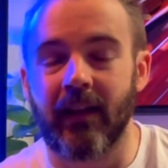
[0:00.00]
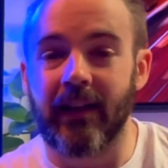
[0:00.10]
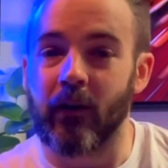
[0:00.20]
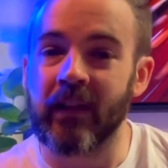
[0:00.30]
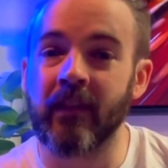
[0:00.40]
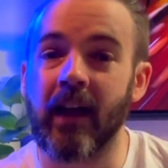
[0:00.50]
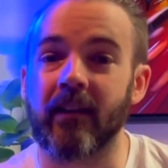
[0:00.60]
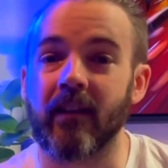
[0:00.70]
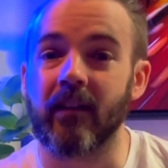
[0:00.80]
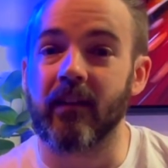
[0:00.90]
Now in
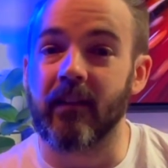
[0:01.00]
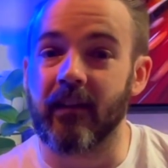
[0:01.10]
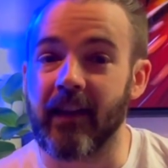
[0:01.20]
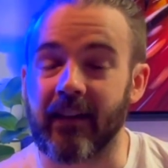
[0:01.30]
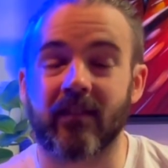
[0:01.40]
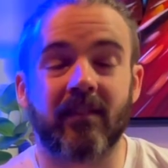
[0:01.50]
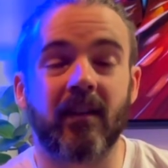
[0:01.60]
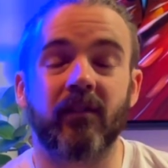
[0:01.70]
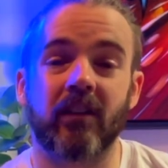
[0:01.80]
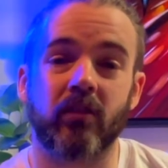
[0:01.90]
that next
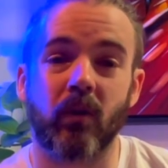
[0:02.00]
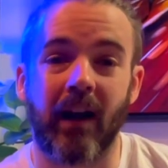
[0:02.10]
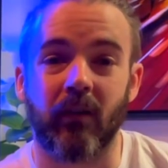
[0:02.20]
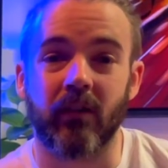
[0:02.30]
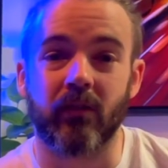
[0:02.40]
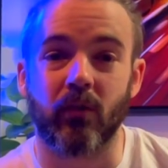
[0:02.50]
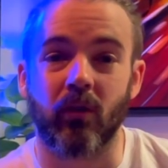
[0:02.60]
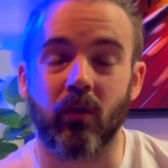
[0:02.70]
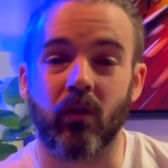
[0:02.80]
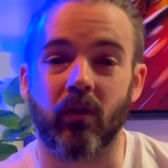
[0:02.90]
72 hours
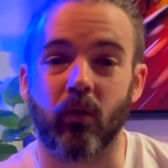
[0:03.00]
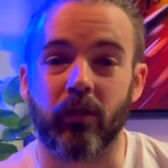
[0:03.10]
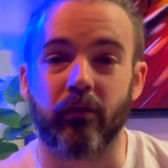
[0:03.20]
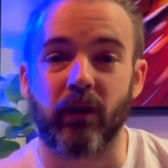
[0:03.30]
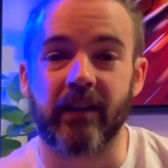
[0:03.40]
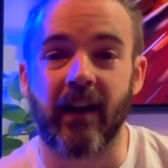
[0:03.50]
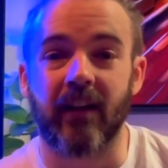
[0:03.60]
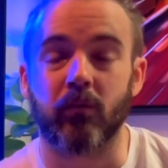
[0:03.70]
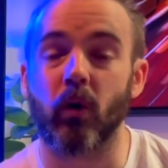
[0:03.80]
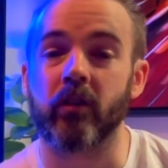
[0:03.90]
or 3
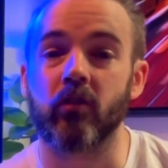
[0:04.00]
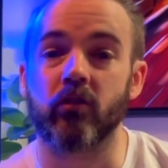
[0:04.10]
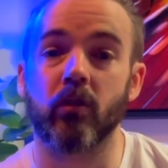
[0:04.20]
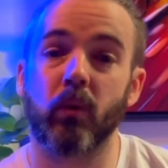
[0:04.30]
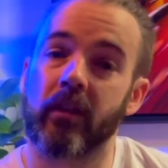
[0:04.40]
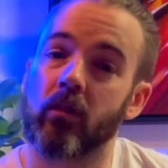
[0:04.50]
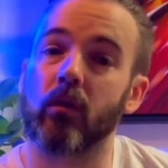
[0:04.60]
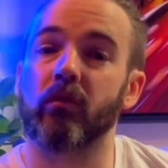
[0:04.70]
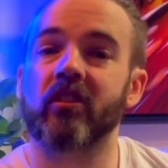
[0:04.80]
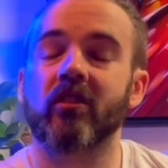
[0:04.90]
days, what you do with
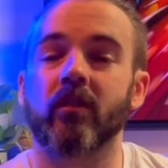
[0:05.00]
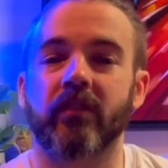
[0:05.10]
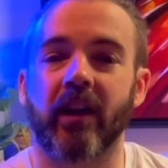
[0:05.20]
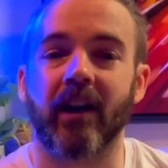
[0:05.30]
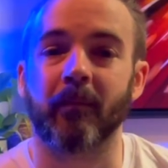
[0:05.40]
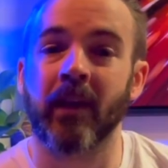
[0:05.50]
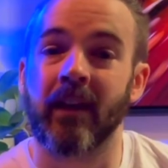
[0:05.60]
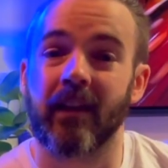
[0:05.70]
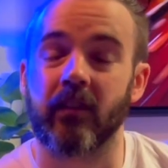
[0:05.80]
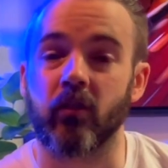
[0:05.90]
your original setup
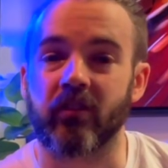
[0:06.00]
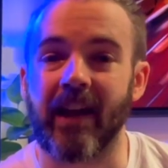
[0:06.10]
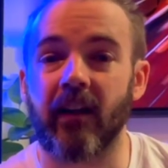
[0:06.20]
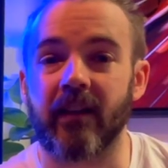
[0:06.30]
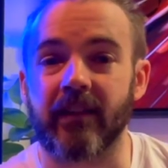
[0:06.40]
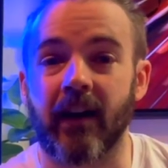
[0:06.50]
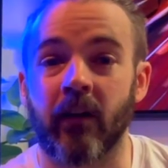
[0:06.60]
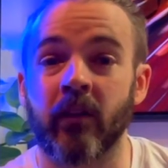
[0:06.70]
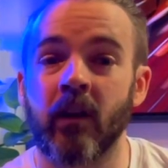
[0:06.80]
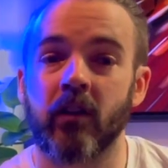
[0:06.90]
is you tear it
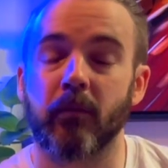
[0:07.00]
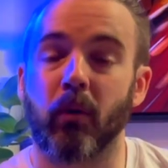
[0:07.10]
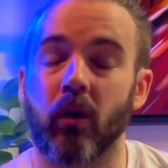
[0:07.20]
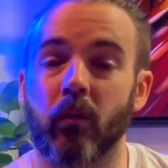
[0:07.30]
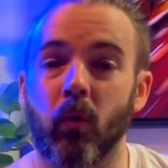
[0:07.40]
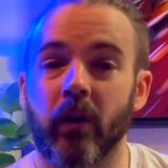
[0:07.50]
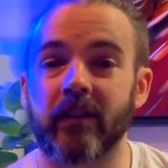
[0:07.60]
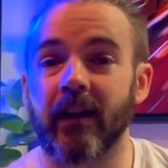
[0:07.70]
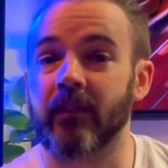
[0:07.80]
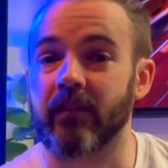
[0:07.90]
down, you pour the water
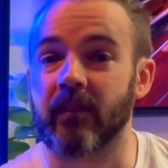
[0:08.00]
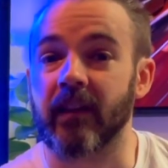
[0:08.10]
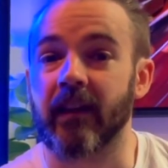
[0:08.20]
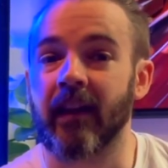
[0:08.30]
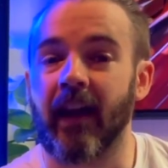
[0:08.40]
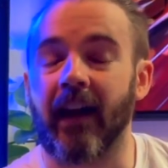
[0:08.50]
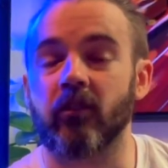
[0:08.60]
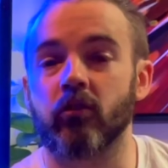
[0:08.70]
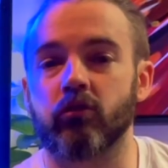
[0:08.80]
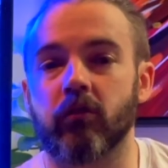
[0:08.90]
down the sink, and
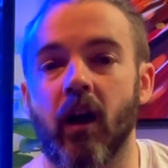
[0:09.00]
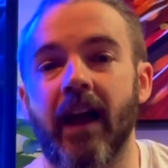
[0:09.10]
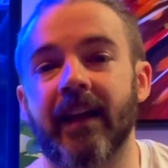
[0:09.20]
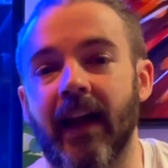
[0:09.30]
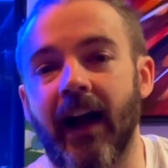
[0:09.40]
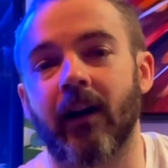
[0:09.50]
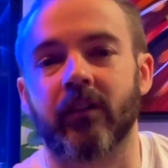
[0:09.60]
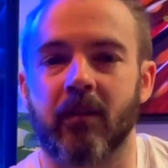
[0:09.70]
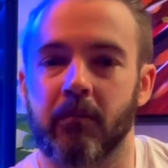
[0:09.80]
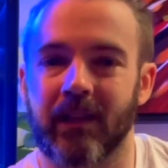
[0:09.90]
you dry it
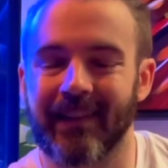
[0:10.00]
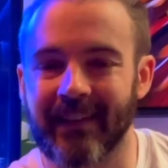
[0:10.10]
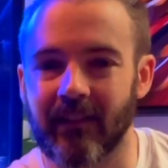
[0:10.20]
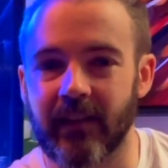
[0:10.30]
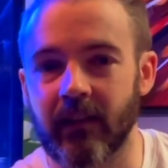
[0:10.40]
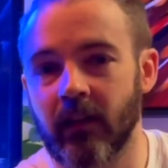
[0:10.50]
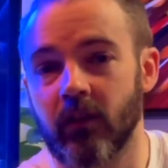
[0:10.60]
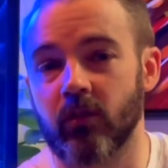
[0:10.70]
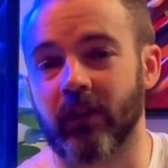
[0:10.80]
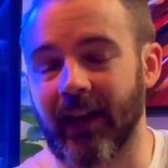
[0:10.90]
out completely.
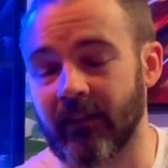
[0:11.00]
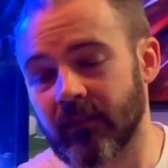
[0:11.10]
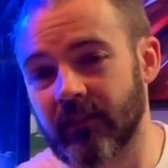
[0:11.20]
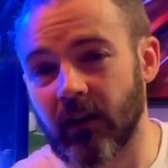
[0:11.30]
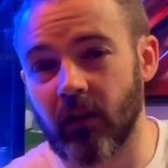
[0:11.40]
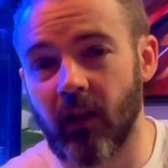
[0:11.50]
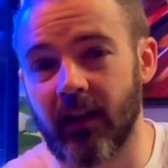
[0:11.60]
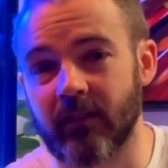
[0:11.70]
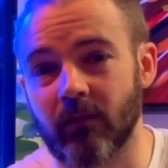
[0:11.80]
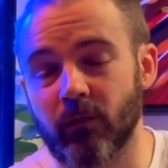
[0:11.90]
You can
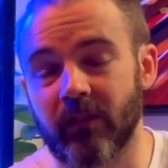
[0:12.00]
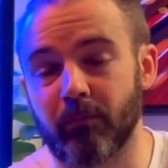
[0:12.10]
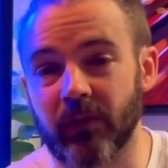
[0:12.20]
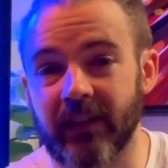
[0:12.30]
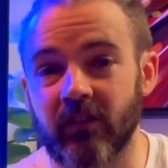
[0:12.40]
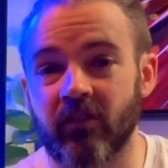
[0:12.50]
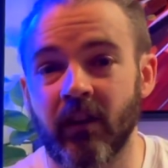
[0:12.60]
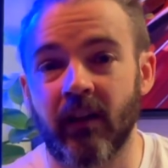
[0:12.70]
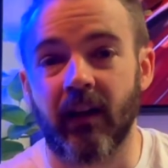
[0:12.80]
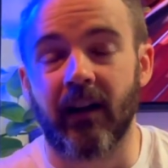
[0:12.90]
sterilize it with bleach
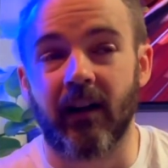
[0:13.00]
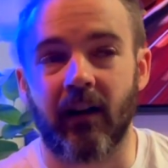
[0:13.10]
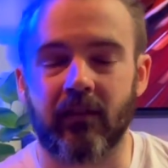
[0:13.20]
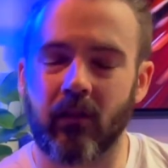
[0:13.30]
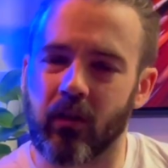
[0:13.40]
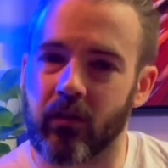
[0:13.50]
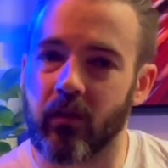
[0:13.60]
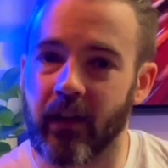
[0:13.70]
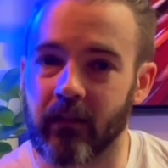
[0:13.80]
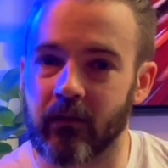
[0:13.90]
as long as you
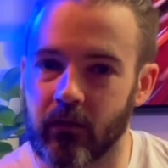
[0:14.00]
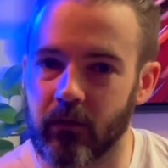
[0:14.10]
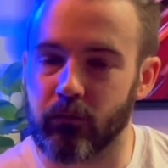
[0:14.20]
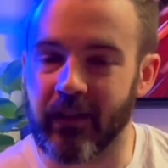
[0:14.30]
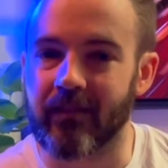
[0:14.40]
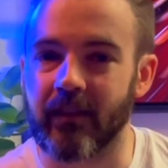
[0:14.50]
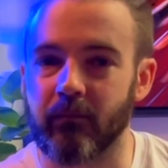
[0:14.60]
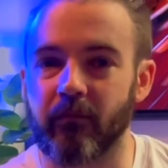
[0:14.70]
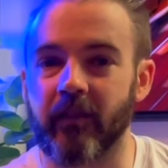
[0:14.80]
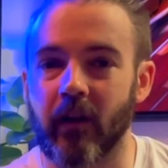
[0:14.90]
then rinse
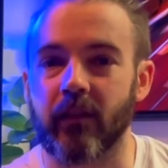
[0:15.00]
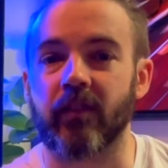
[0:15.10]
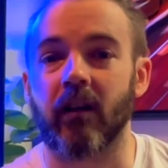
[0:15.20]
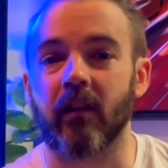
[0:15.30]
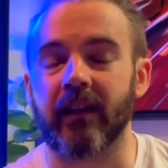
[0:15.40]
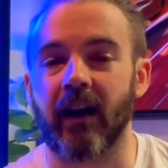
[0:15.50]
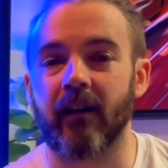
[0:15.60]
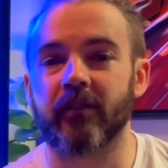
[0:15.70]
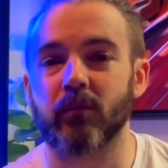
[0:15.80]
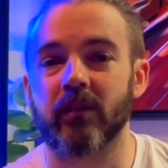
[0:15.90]
it very thoroughly
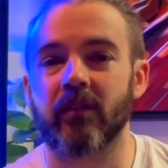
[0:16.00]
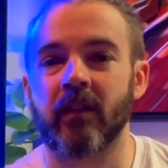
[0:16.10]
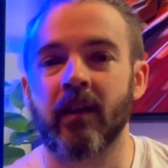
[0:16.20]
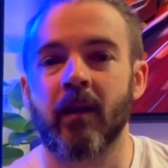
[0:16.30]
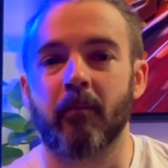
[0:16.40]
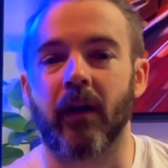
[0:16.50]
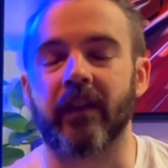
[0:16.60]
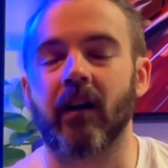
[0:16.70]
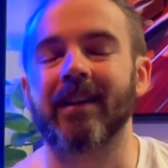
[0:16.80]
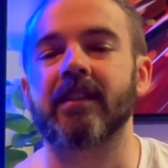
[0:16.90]
afterwards. But
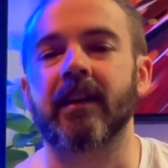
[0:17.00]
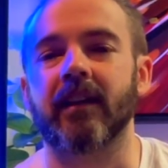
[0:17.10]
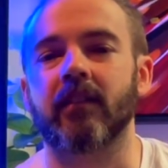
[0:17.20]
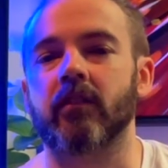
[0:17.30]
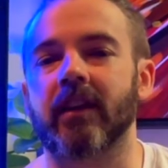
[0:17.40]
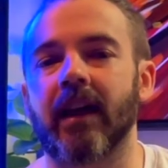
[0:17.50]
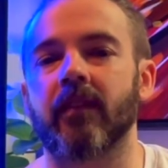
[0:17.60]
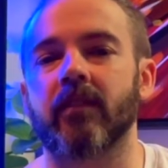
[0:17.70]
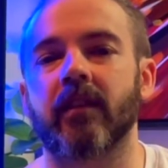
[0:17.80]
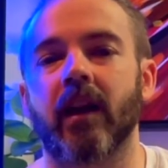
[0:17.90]
the idea is to
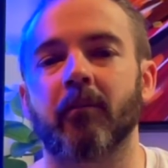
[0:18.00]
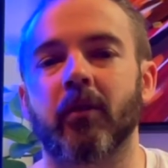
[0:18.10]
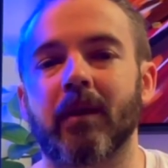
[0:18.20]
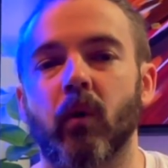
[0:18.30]
get the setup to be